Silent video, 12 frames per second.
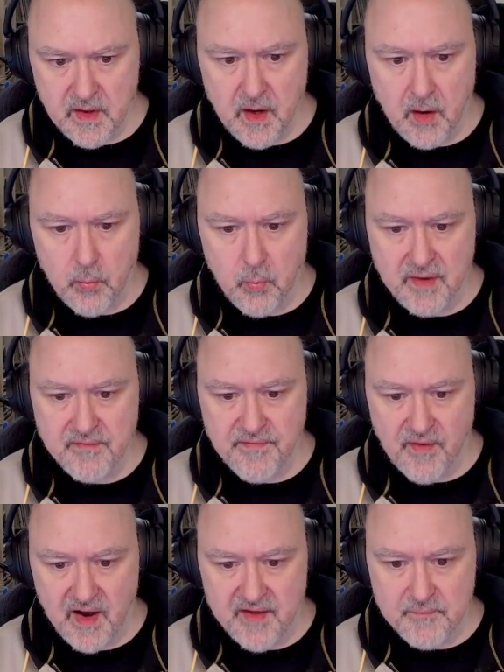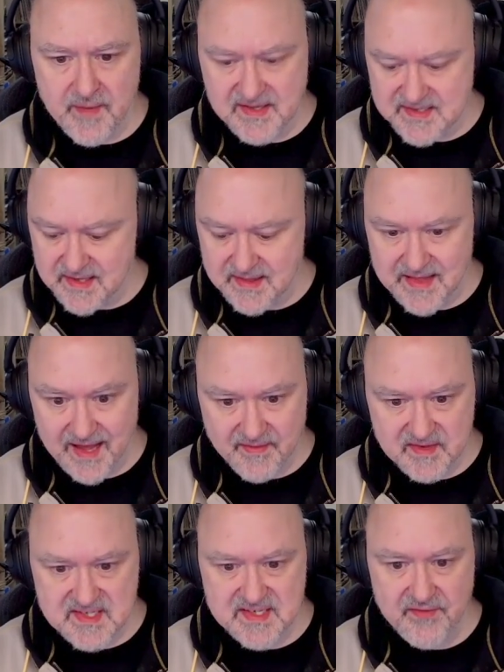Oh, one, five makes it that
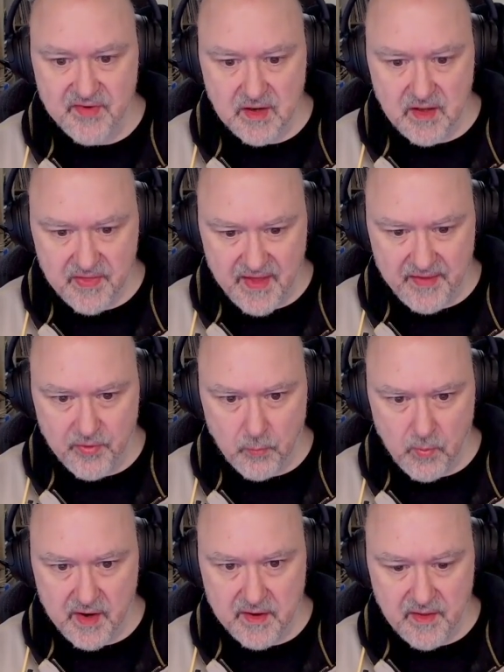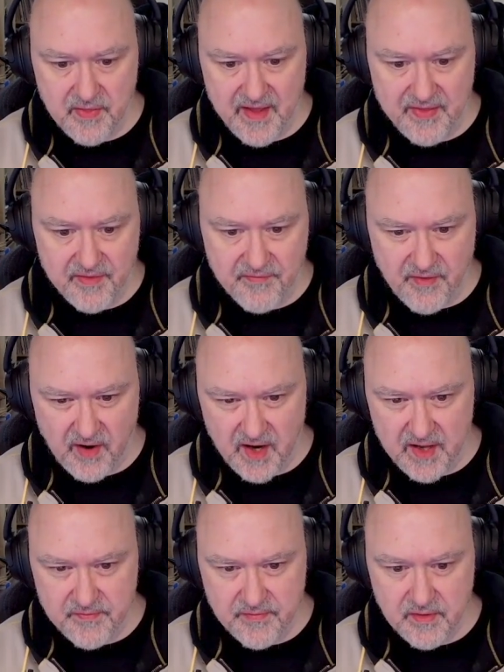the seven, that the one, that the
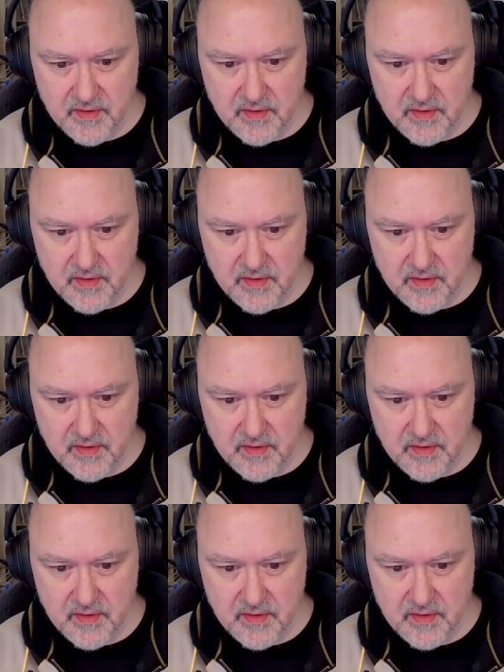five.